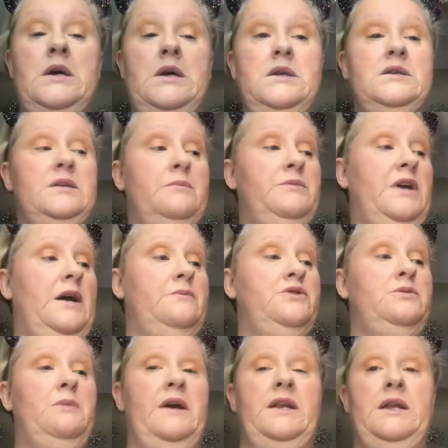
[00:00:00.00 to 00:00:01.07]
Sometimes
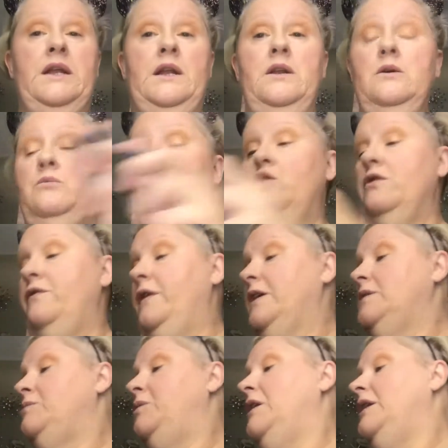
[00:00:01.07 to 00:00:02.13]
you might need a little more
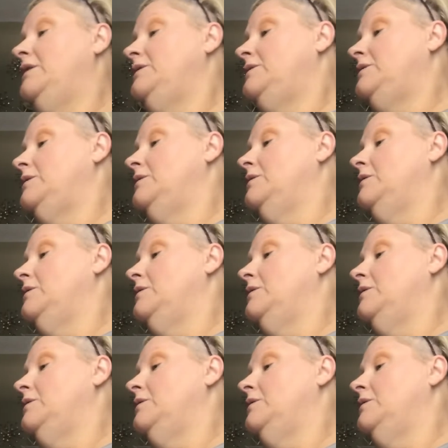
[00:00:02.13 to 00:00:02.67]
Fix Plus